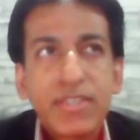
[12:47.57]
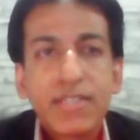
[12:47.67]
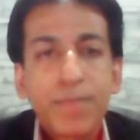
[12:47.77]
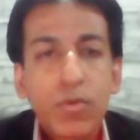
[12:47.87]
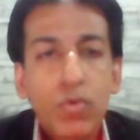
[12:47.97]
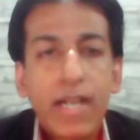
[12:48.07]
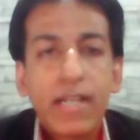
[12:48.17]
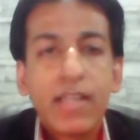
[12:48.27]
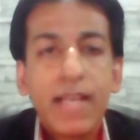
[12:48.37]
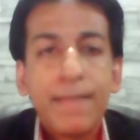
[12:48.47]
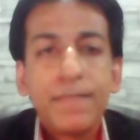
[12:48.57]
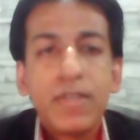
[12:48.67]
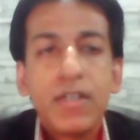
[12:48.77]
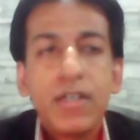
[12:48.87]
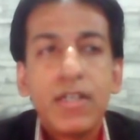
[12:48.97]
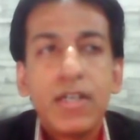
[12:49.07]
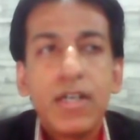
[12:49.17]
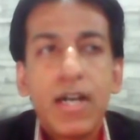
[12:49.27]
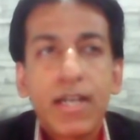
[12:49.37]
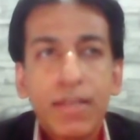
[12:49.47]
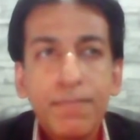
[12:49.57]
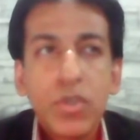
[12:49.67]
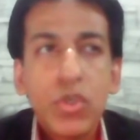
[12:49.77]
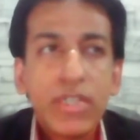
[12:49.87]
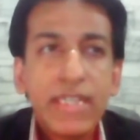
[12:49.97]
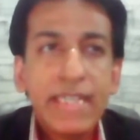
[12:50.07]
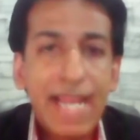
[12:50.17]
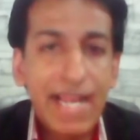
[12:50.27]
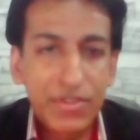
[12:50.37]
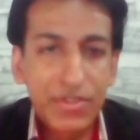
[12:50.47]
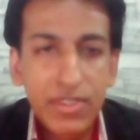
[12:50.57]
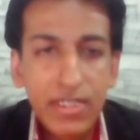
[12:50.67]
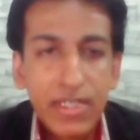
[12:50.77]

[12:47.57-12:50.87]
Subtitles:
let's provide them a community edge,